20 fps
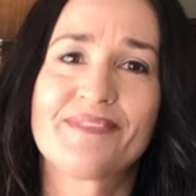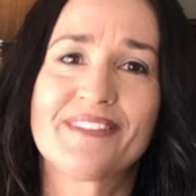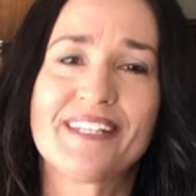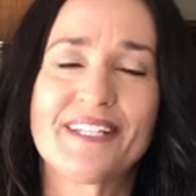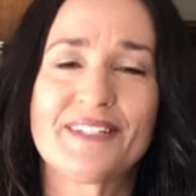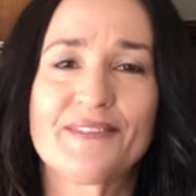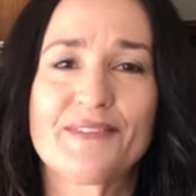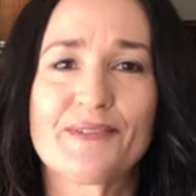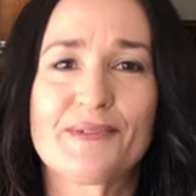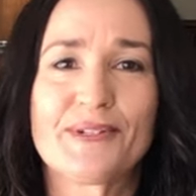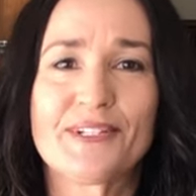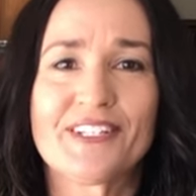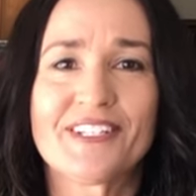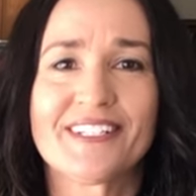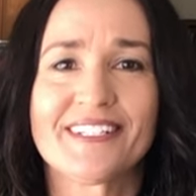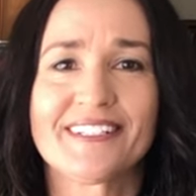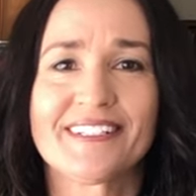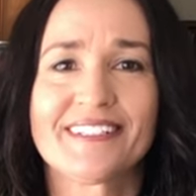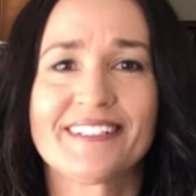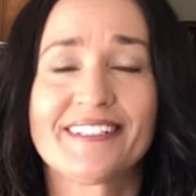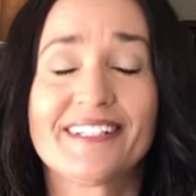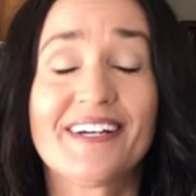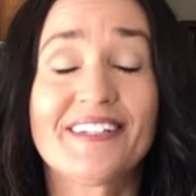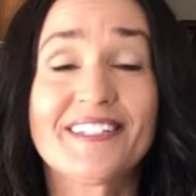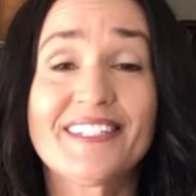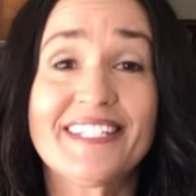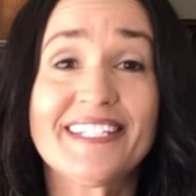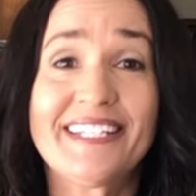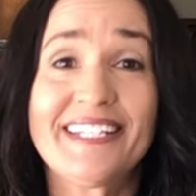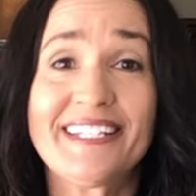Thanks for watching. I'll
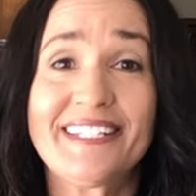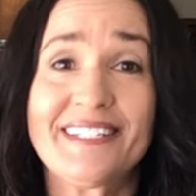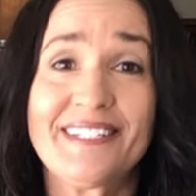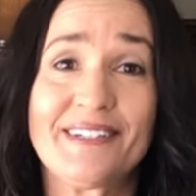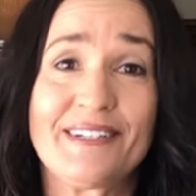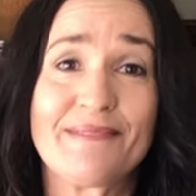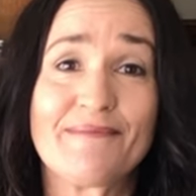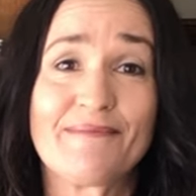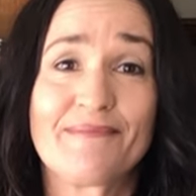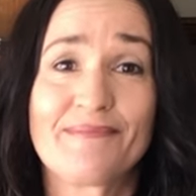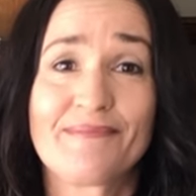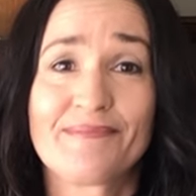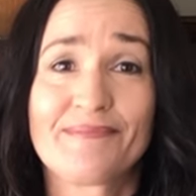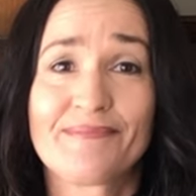see you next time.